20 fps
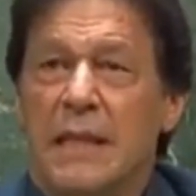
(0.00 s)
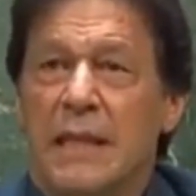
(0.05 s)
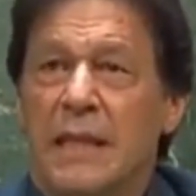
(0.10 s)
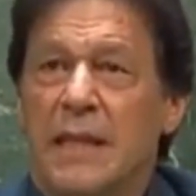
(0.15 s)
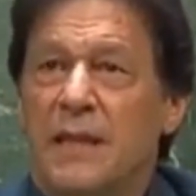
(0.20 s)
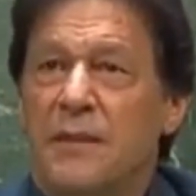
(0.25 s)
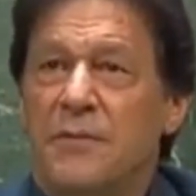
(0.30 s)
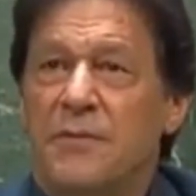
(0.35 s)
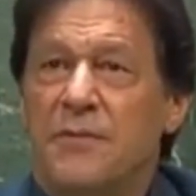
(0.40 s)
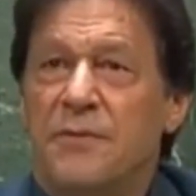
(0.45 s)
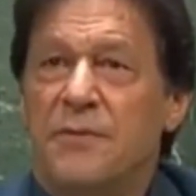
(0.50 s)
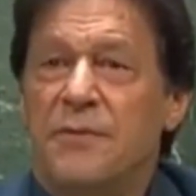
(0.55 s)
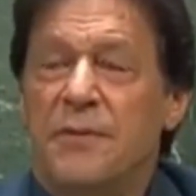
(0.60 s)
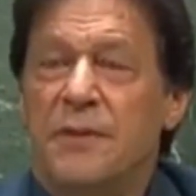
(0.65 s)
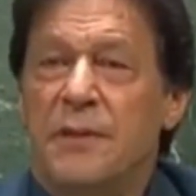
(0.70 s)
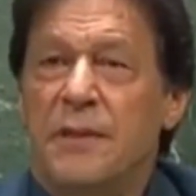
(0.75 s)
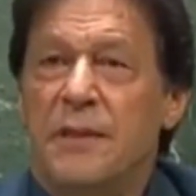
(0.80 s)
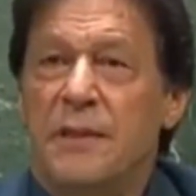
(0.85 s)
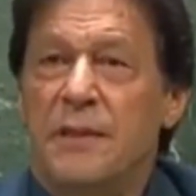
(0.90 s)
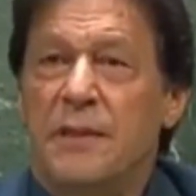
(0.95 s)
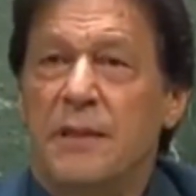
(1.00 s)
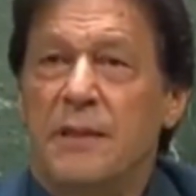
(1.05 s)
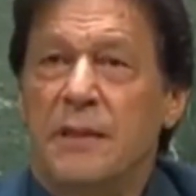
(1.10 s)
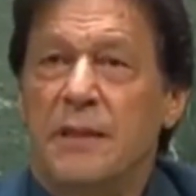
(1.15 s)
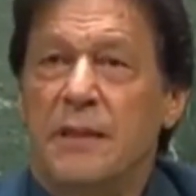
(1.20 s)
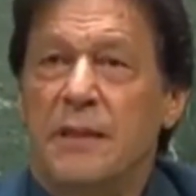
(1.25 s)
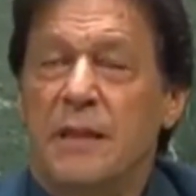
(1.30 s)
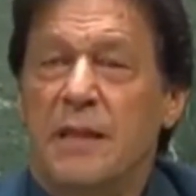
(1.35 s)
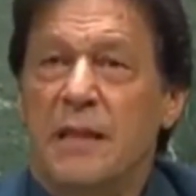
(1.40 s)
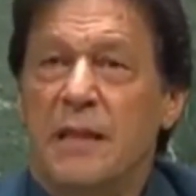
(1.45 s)
if
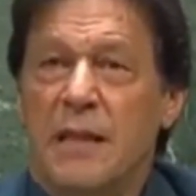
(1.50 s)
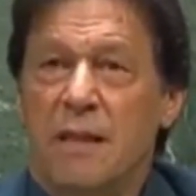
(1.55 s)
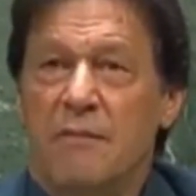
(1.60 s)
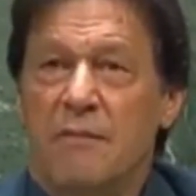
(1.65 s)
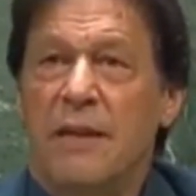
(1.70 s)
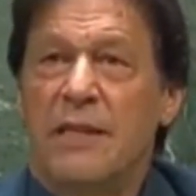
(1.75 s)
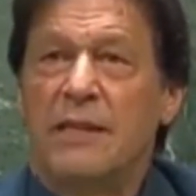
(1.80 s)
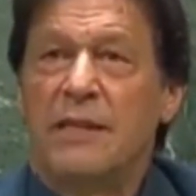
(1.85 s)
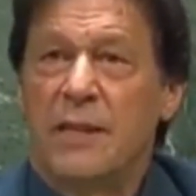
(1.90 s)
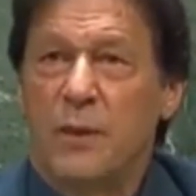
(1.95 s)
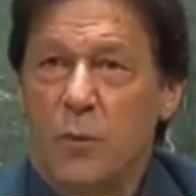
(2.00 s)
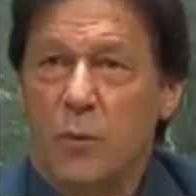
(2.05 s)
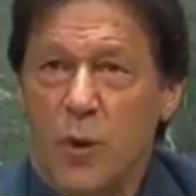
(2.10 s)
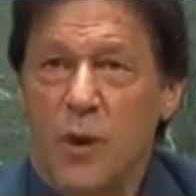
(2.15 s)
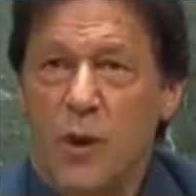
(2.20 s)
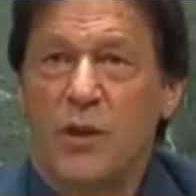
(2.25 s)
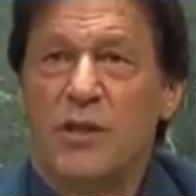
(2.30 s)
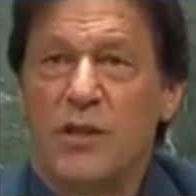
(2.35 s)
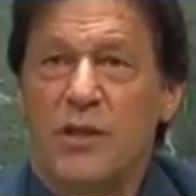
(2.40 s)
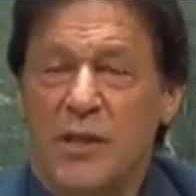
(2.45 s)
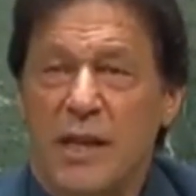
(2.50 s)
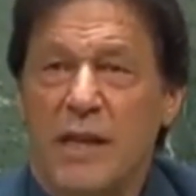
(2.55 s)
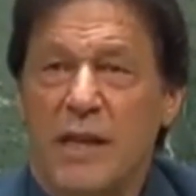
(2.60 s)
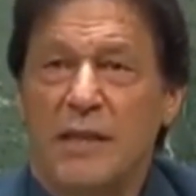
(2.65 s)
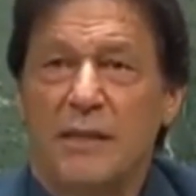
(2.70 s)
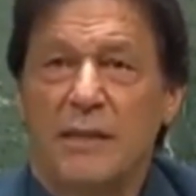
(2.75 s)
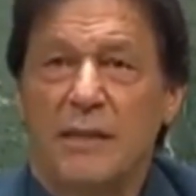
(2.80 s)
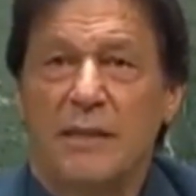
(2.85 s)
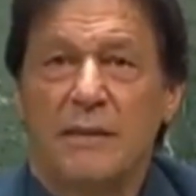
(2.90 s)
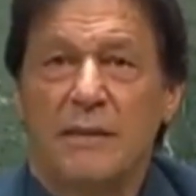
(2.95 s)
a conventional war
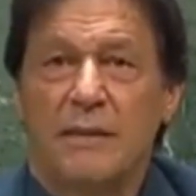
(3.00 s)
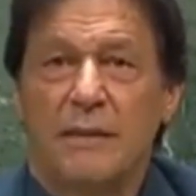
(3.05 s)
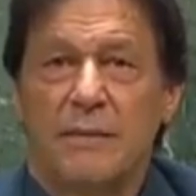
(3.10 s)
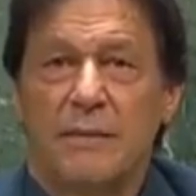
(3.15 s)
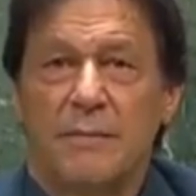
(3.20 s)
starts,